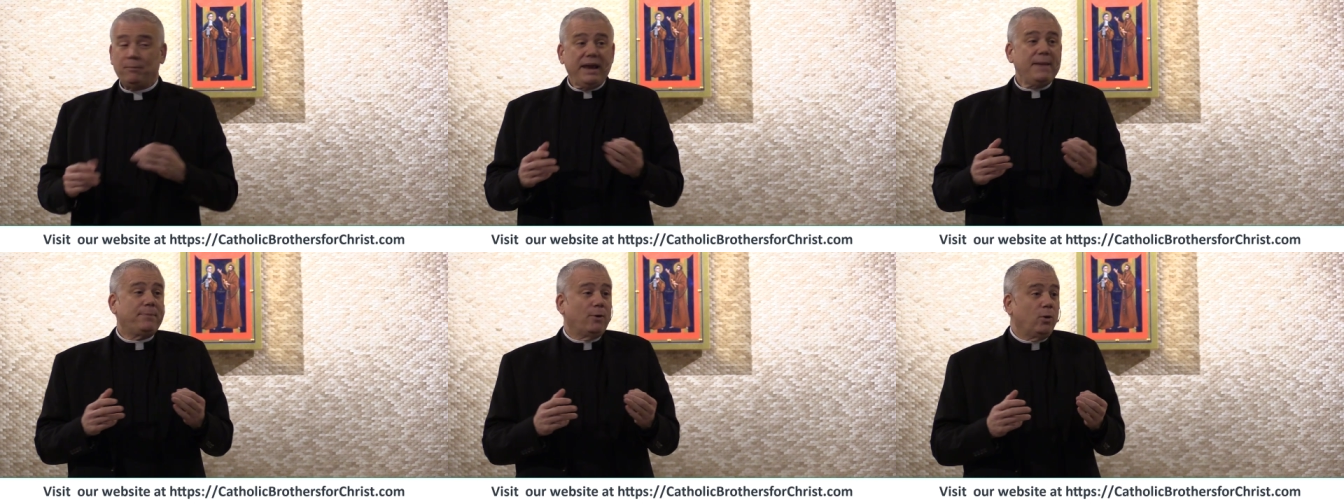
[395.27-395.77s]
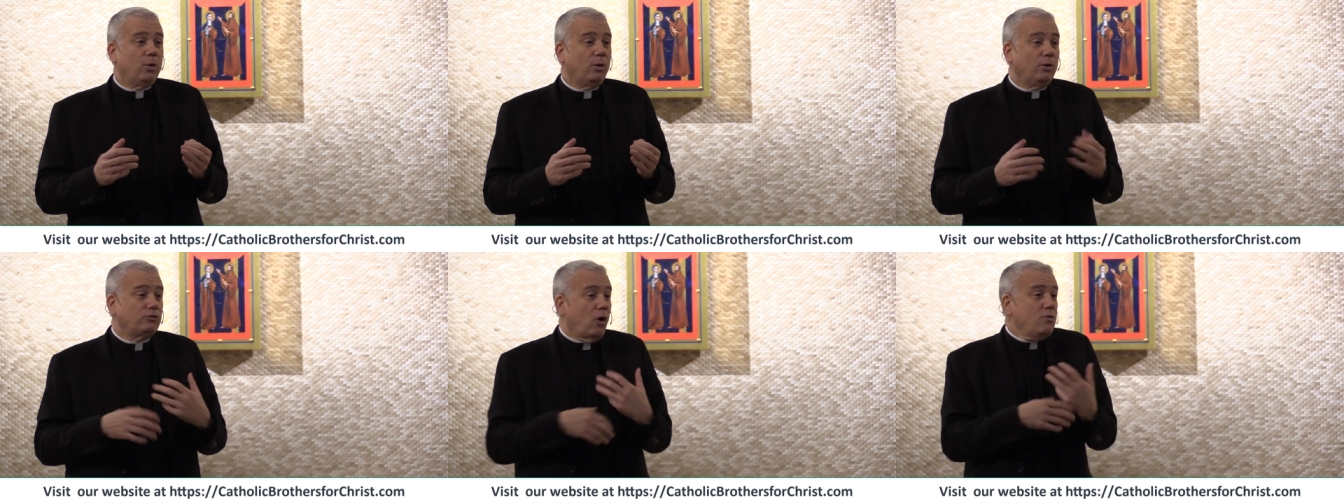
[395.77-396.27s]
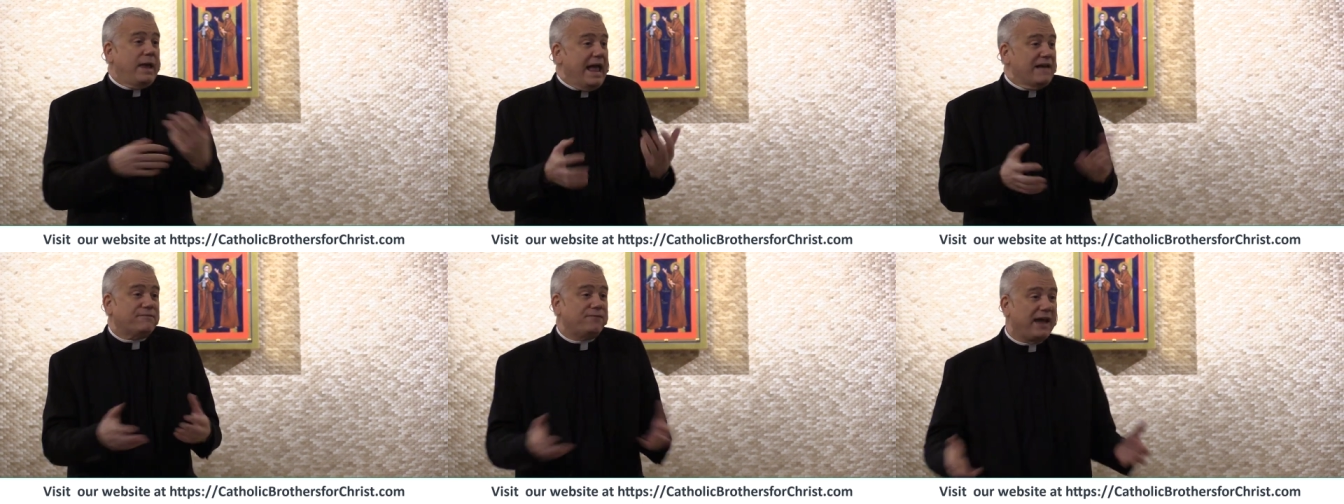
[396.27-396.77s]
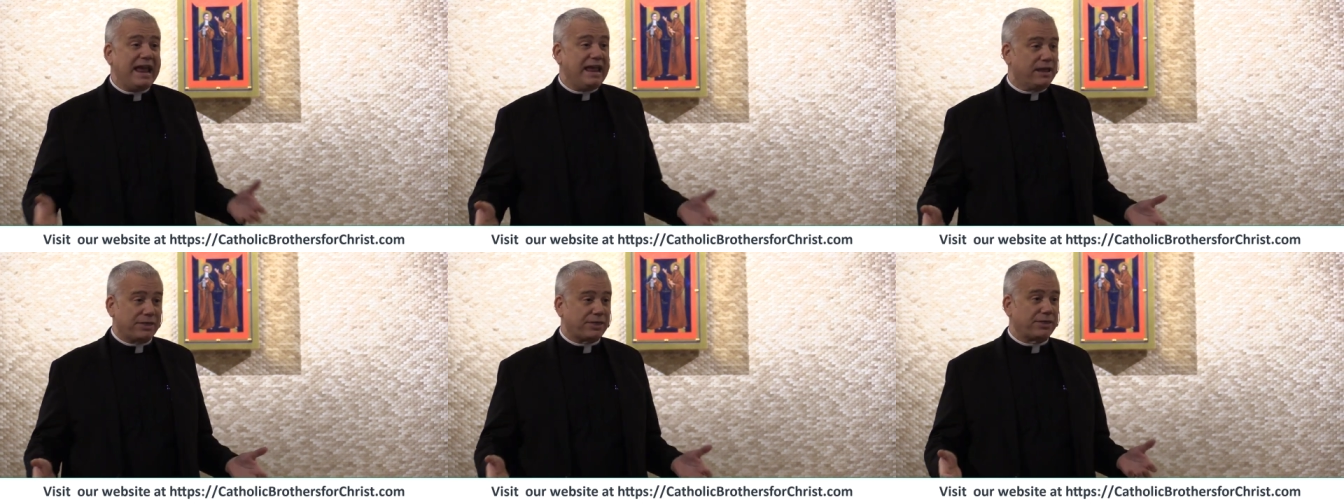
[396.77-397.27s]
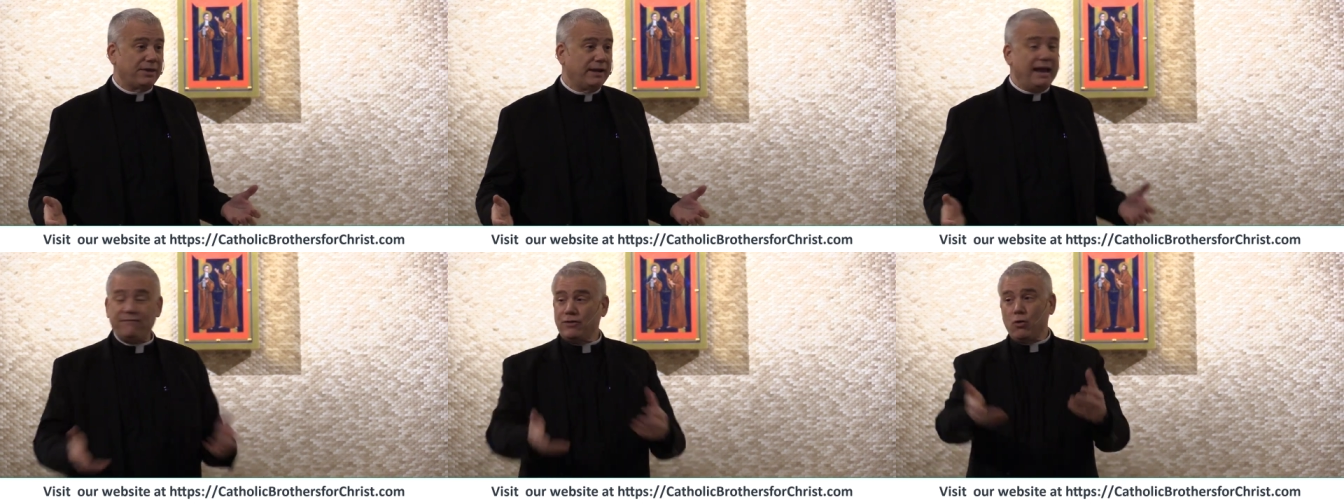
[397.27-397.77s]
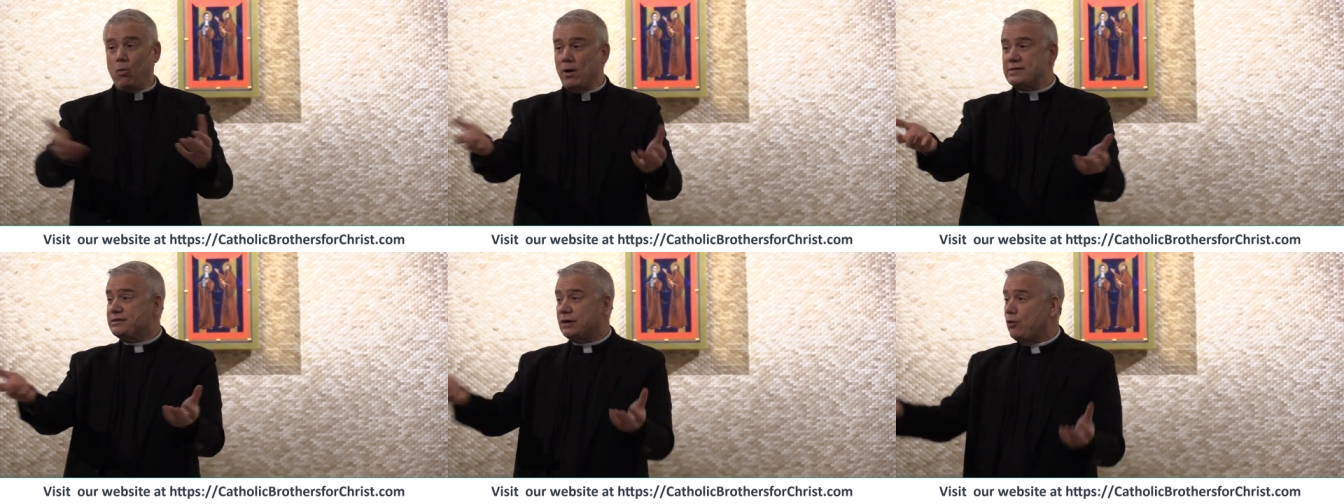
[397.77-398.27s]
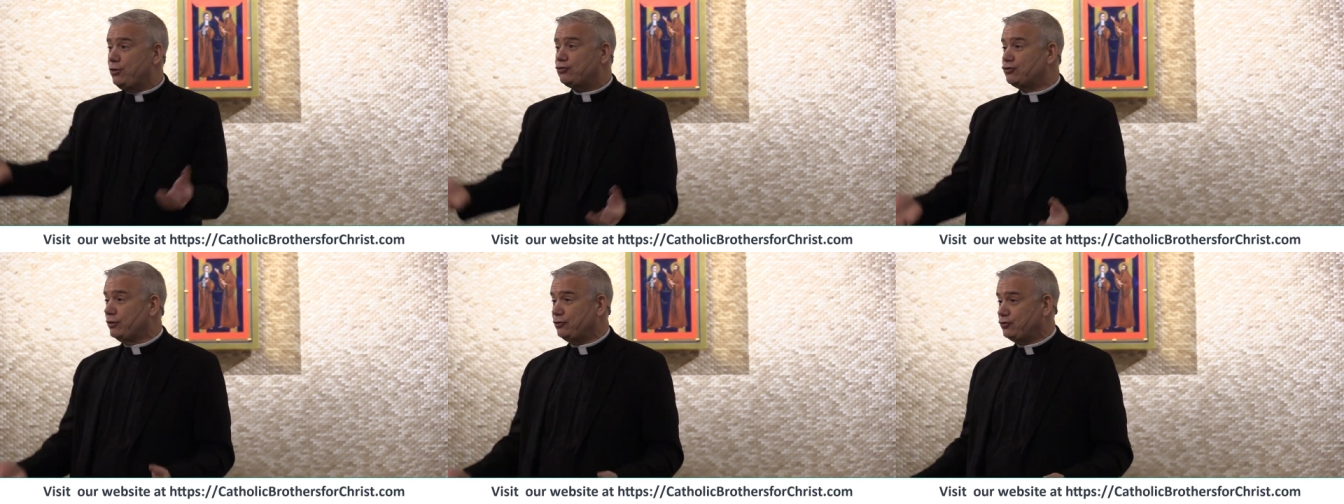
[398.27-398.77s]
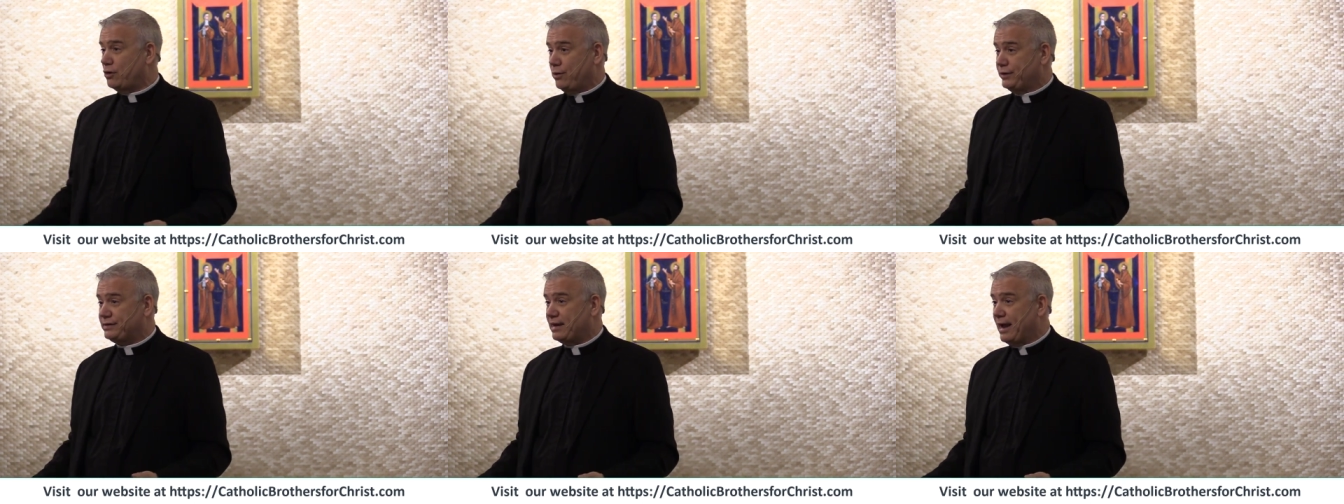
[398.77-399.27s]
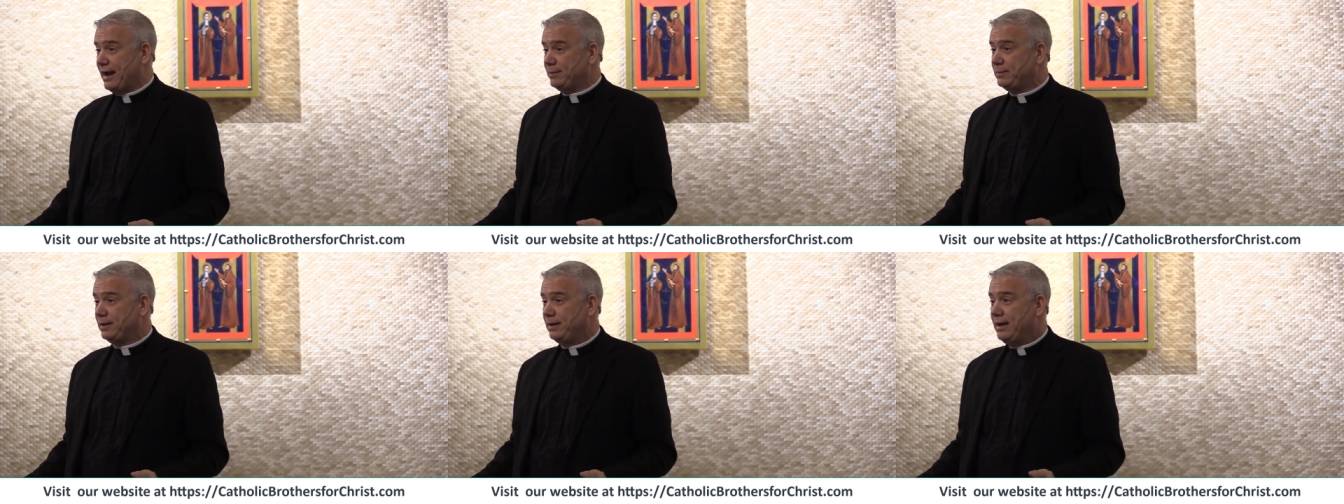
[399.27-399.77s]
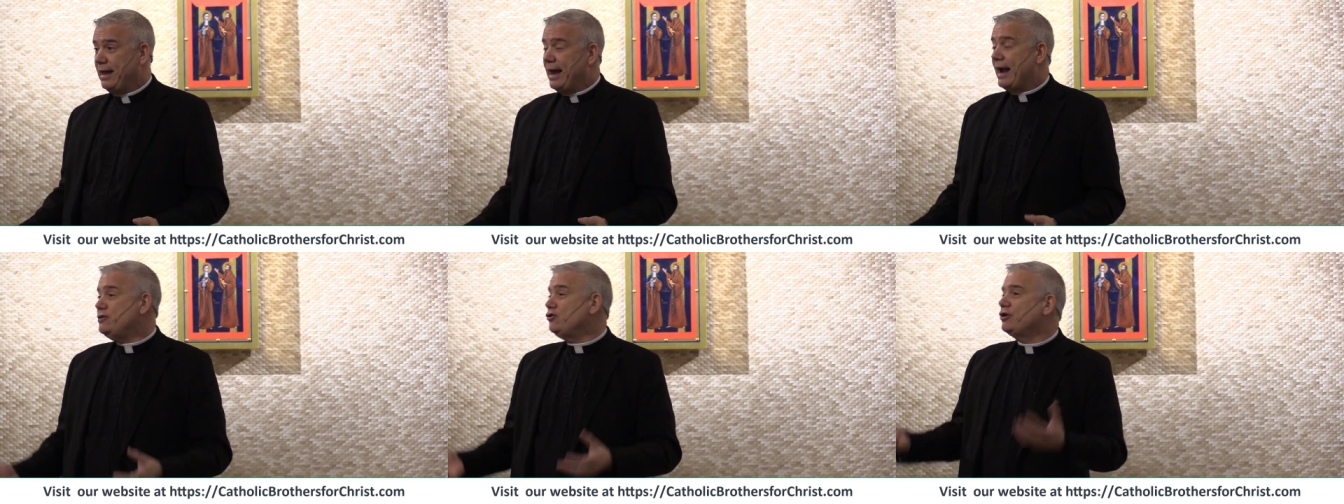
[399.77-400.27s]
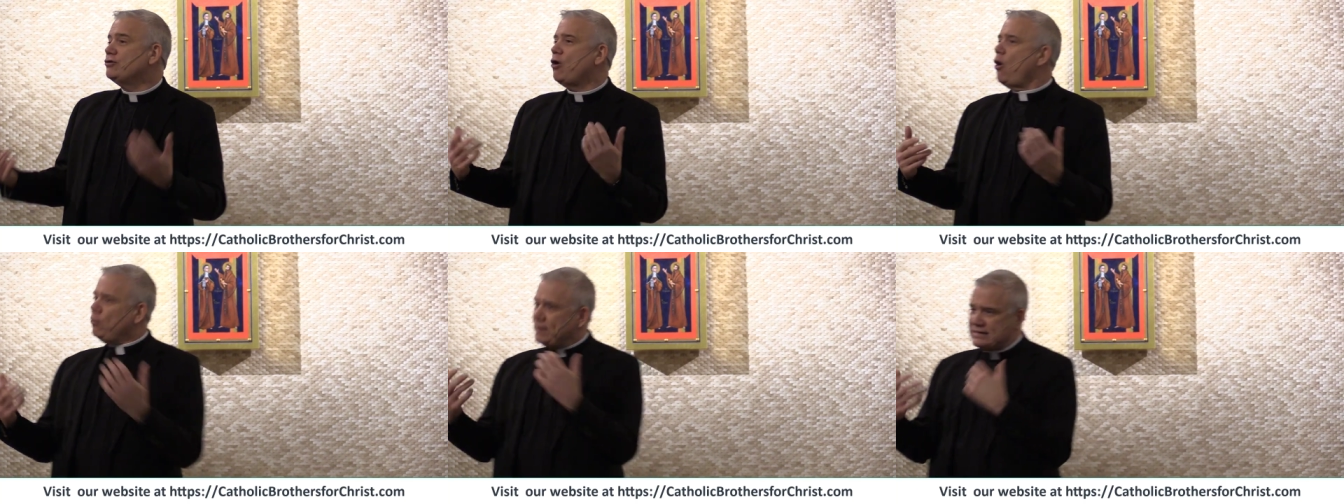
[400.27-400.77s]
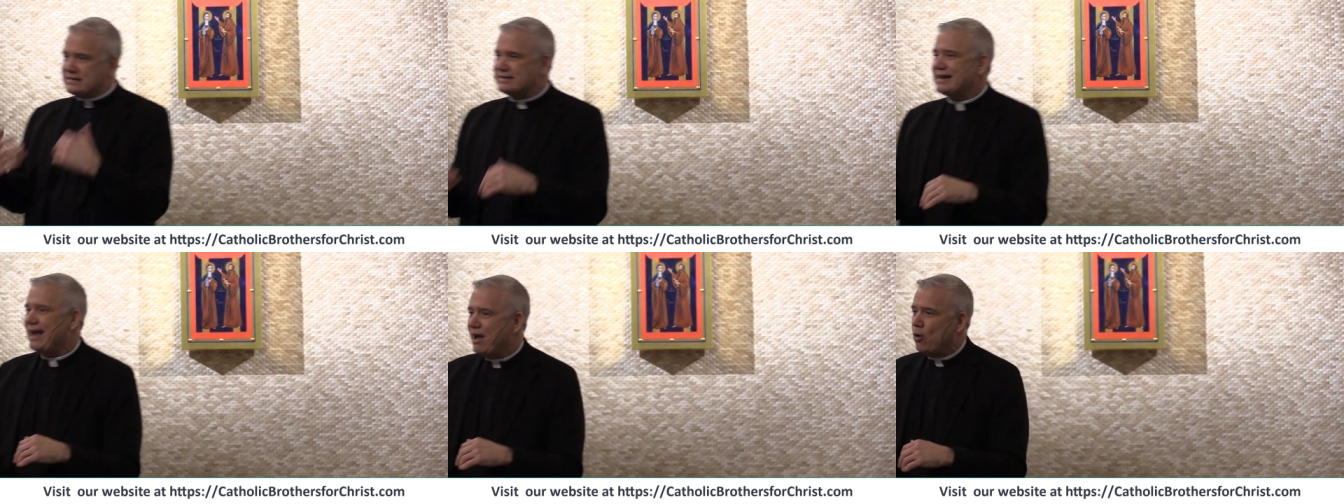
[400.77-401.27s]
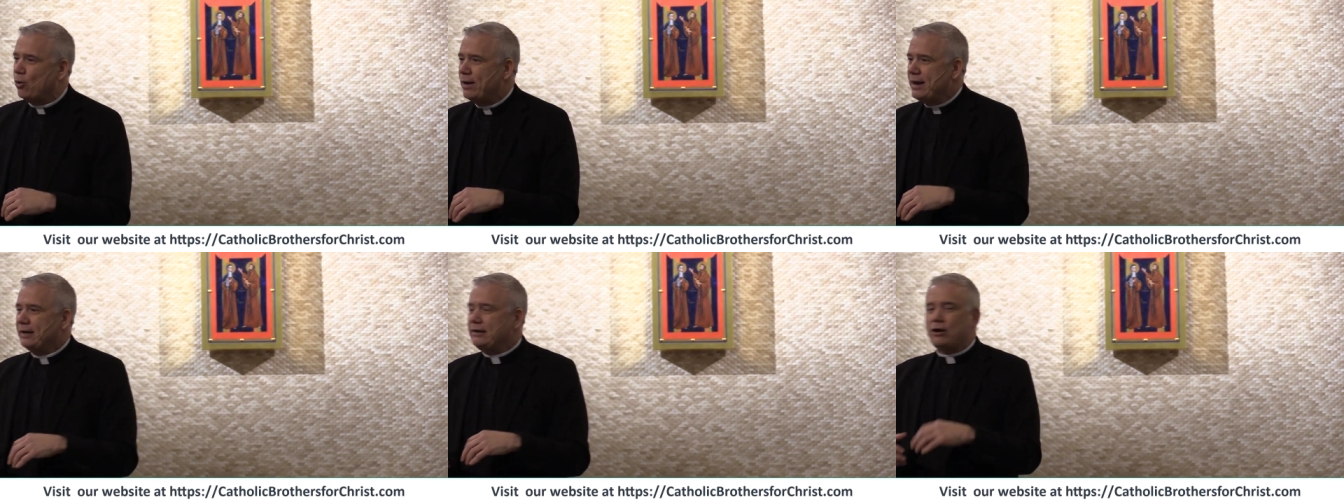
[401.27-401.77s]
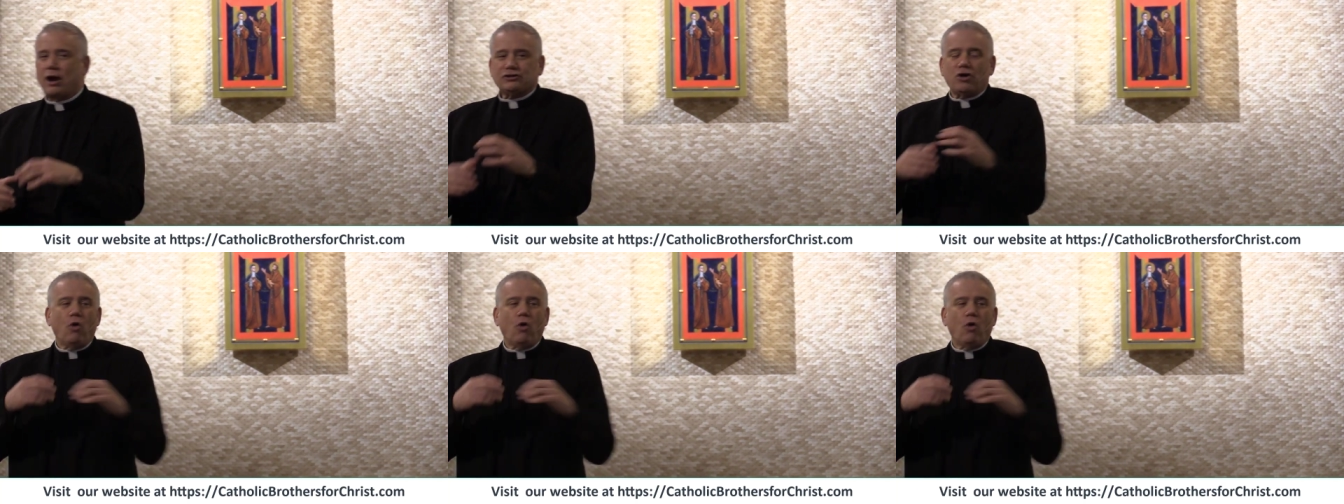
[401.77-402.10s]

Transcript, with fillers: People don't have faith, even the ones that go to church all the time. And you can always tell because